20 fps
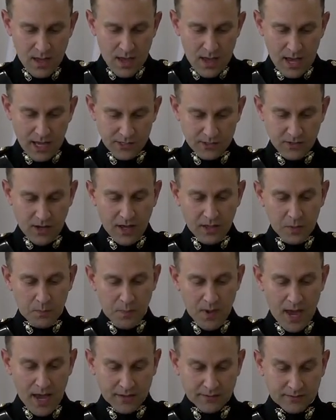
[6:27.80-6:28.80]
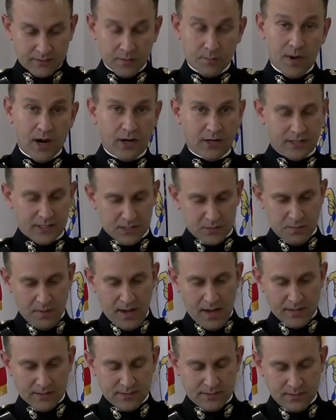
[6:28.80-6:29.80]
I saw the best, America's
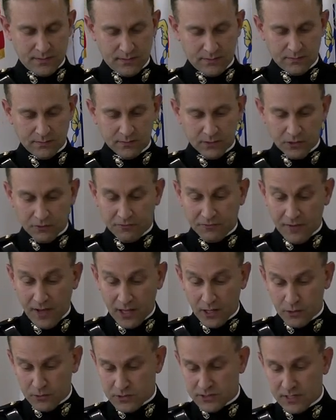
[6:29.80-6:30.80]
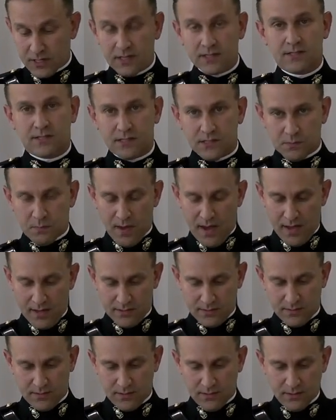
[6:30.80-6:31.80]
best, your fellow citizens'
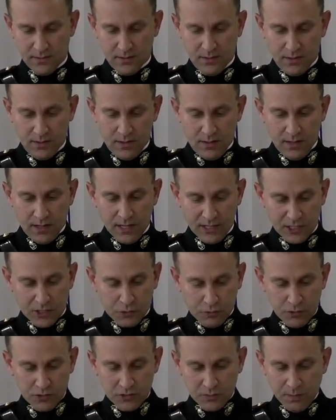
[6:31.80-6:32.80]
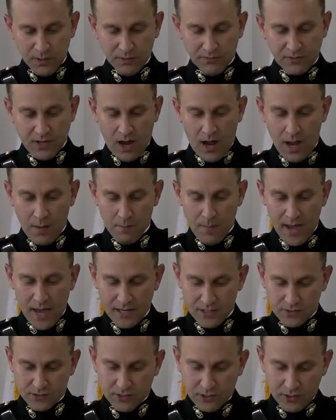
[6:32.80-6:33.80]
best. In the crucible of combat
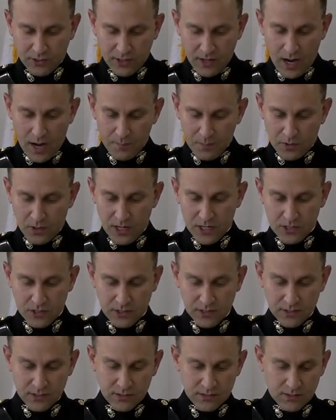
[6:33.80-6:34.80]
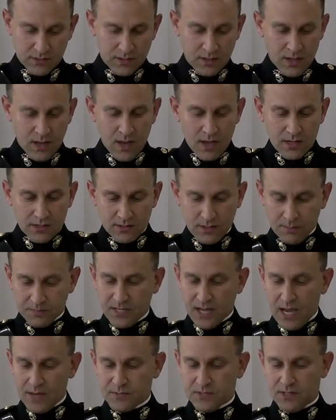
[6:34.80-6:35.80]
and security operations,
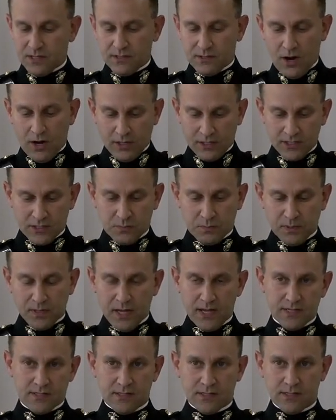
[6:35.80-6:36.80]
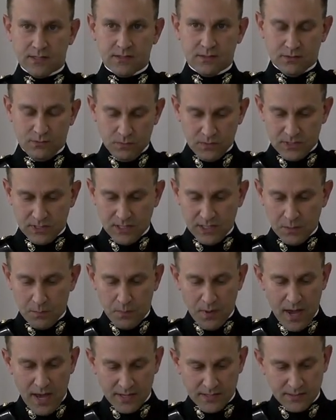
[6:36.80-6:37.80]
sometimes in the darkest places, we see the
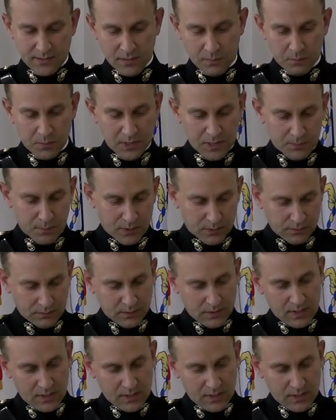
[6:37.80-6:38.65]
best in people.